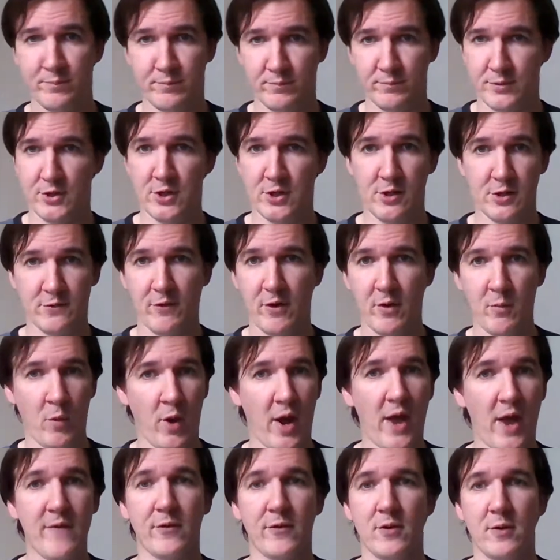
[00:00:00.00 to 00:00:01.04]
Search for it in
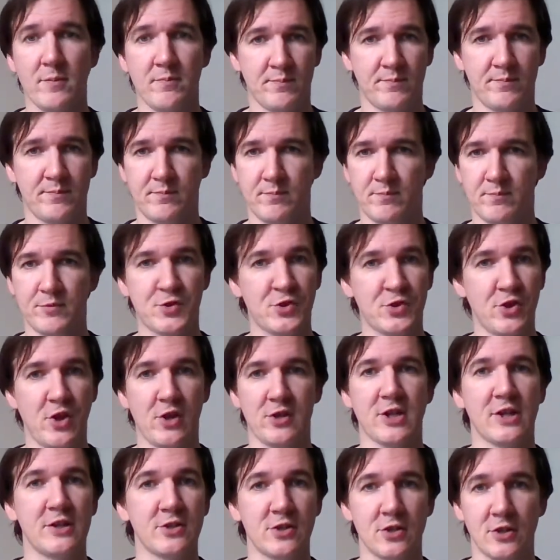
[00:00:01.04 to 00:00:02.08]
whatever
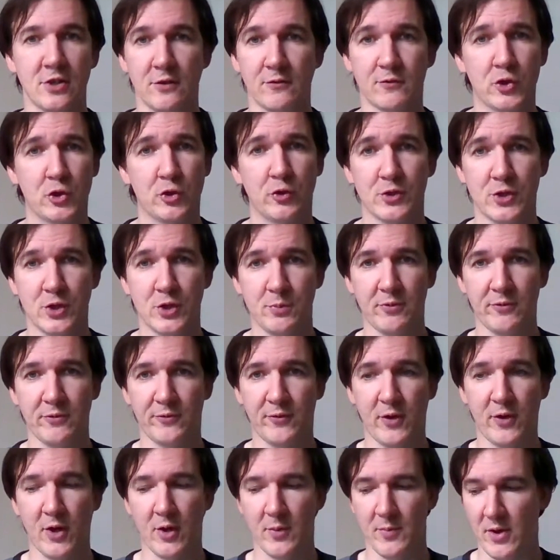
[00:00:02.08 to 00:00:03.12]
search engine of choice you
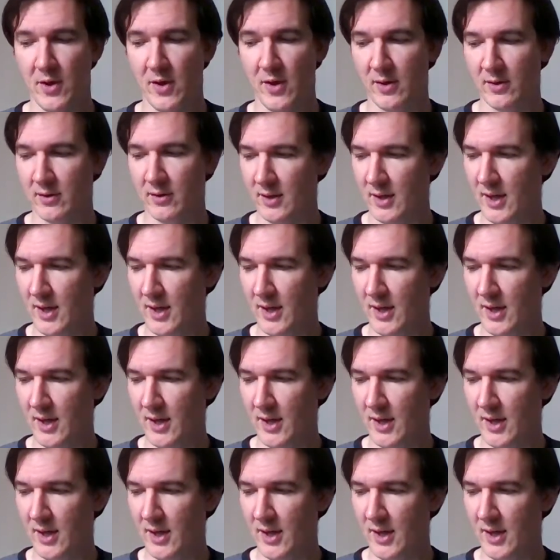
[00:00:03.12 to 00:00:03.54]
prefer, but